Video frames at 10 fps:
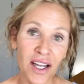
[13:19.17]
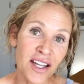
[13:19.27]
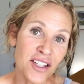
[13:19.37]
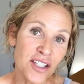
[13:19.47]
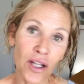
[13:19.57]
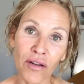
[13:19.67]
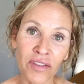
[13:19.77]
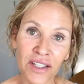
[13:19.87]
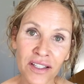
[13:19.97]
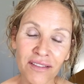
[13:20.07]
It's
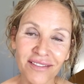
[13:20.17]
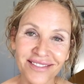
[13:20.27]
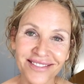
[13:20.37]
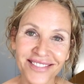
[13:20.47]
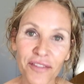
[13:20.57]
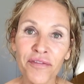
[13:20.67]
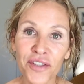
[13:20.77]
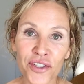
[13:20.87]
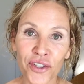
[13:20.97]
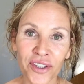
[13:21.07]
lovely,
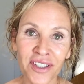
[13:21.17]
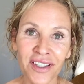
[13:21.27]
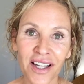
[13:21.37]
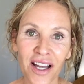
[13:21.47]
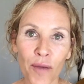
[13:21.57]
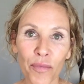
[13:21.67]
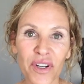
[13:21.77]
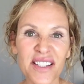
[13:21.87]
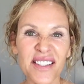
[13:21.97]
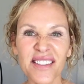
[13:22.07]
feels good, but
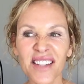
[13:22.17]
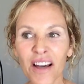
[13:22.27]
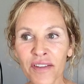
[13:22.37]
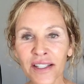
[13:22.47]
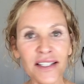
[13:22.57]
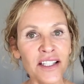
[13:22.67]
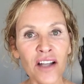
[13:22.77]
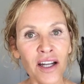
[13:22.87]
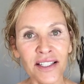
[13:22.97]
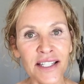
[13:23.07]
it's definitely
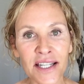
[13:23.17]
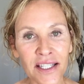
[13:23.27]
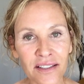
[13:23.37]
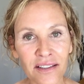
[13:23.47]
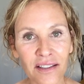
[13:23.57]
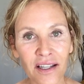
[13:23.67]
not needed.